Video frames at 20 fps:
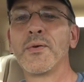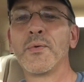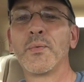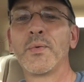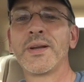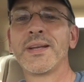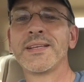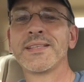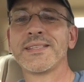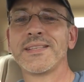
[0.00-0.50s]

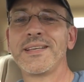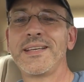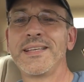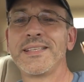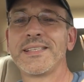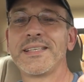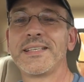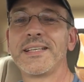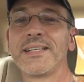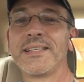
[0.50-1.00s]
What is it?
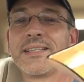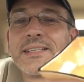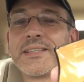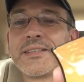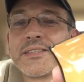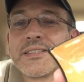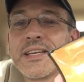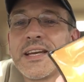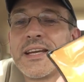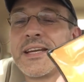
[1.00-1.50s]
Is it a
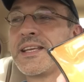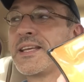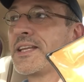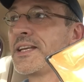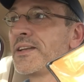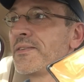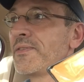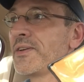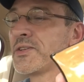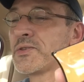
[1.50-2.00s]
little tiny
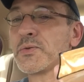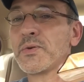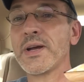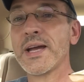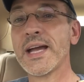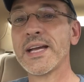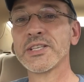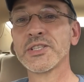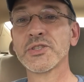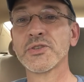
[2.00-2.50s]
individual
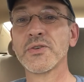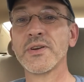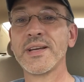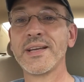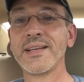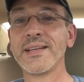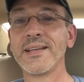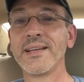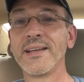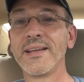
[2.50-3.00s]

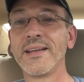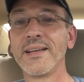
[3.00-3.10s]
ashtray?